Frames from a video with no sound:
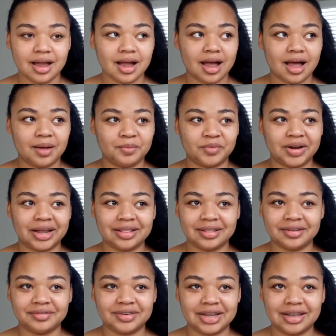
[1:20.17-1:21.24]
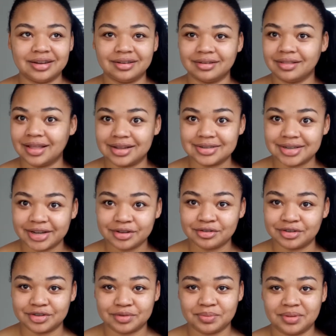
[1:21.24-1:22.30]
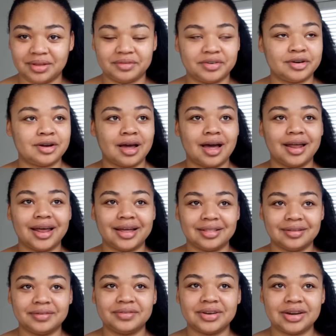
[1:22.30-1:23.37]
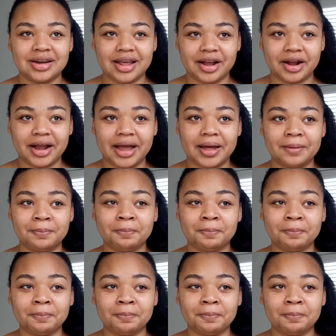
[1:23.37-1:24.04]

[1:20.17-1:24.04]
When I lived in Los Angeles, believe it or not, I lived in an area